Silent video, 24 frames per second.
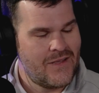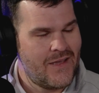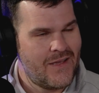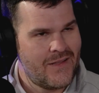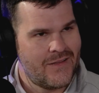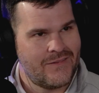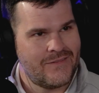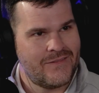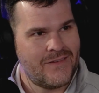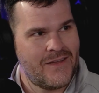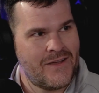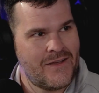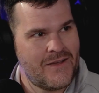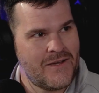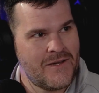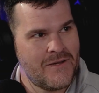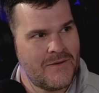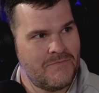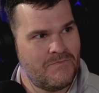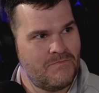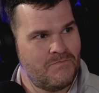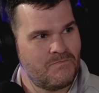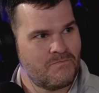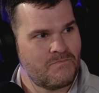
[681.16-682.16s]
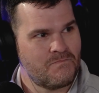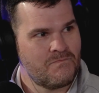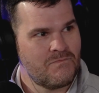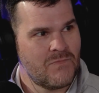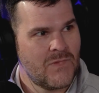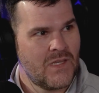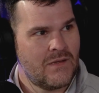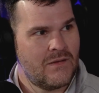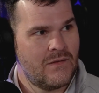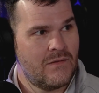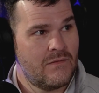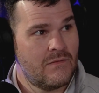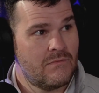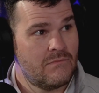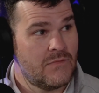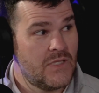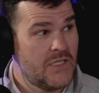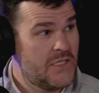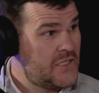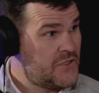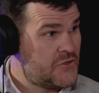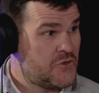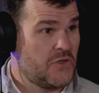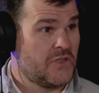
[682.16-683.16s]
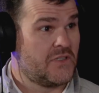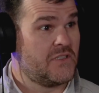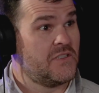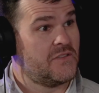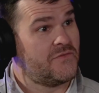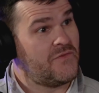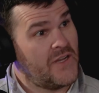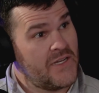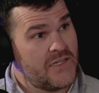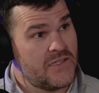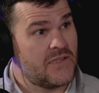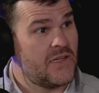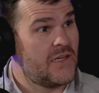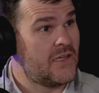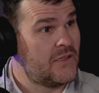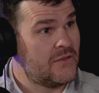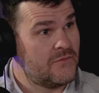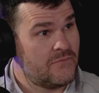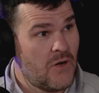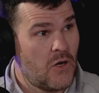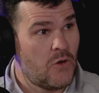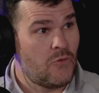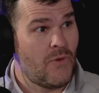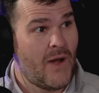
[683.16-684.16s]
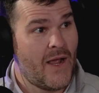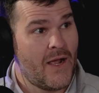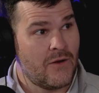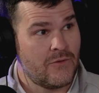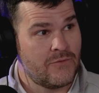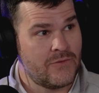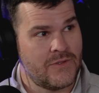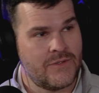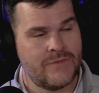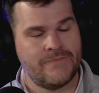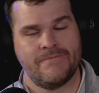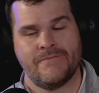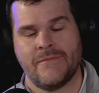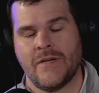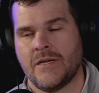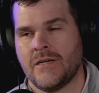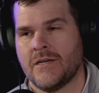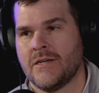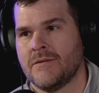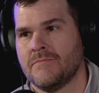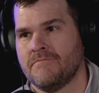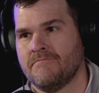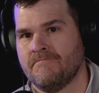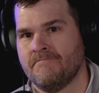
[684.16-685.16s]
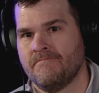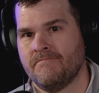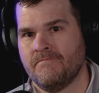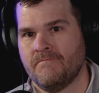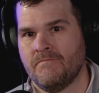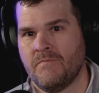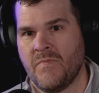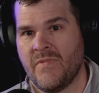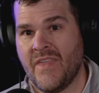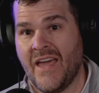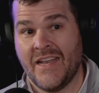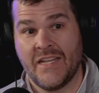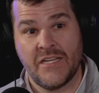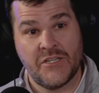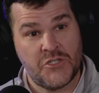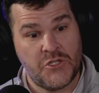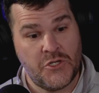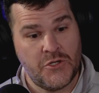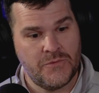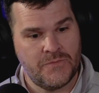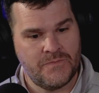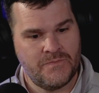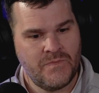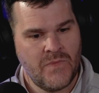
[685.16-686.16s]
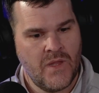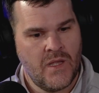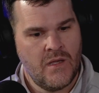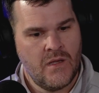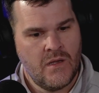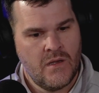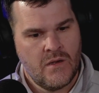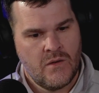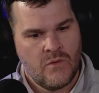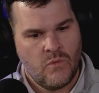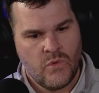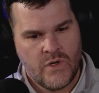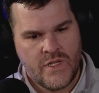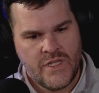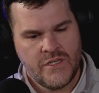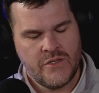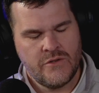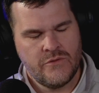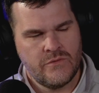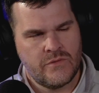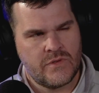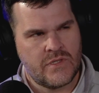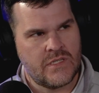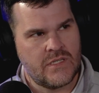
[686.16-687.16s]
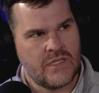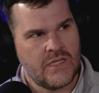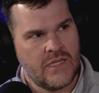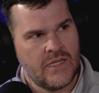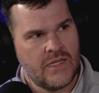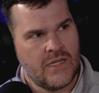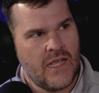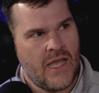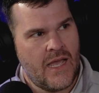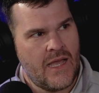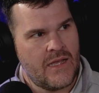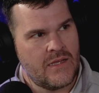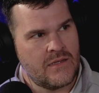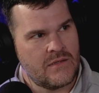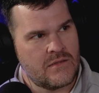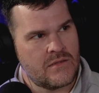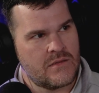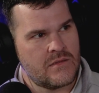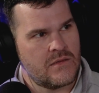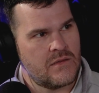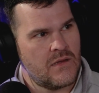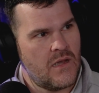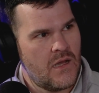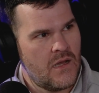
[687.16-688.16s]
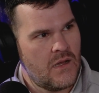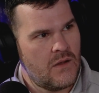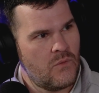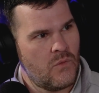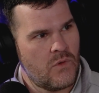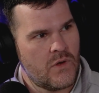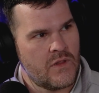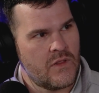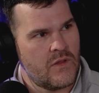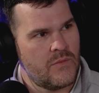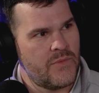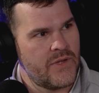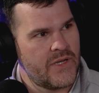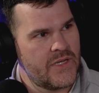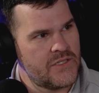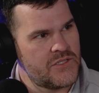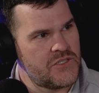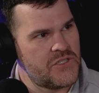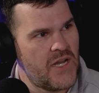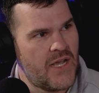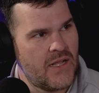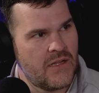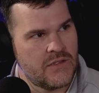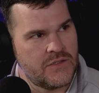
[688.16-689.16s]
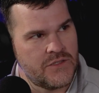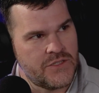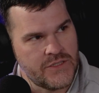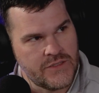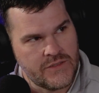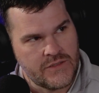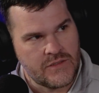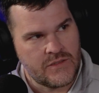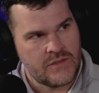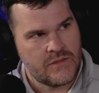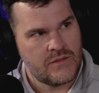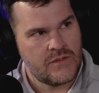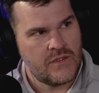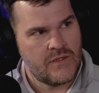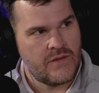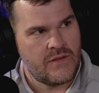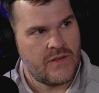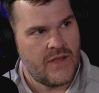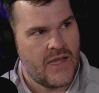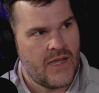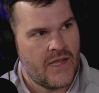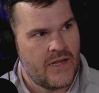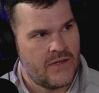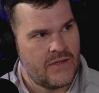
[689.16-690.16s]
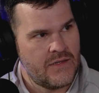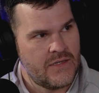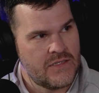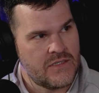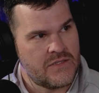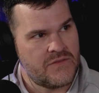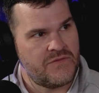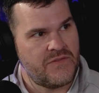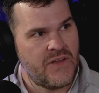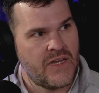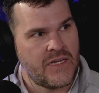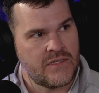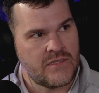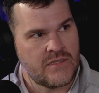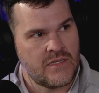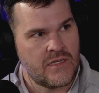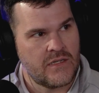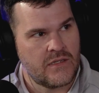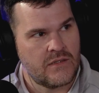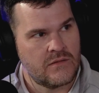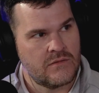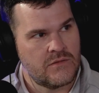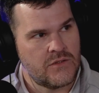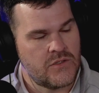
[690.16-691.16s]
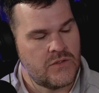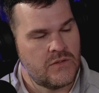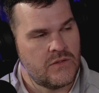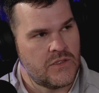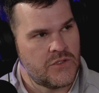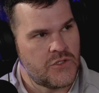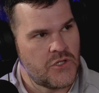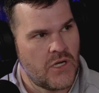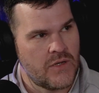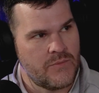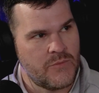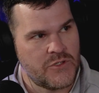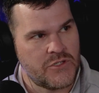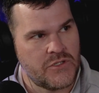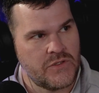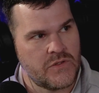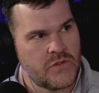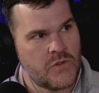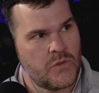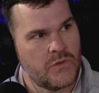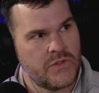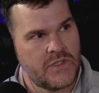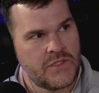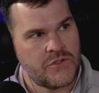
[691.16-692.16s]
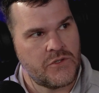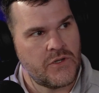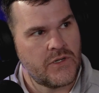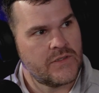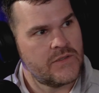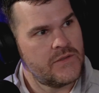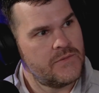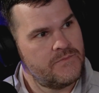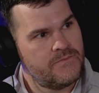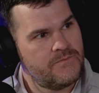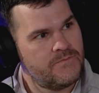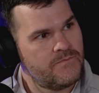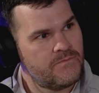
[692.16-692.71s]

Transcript: that um, the district is facing around um, that issue. What do you see as uh, one of the biggest challenges that is facing the Shawnee Mission School District?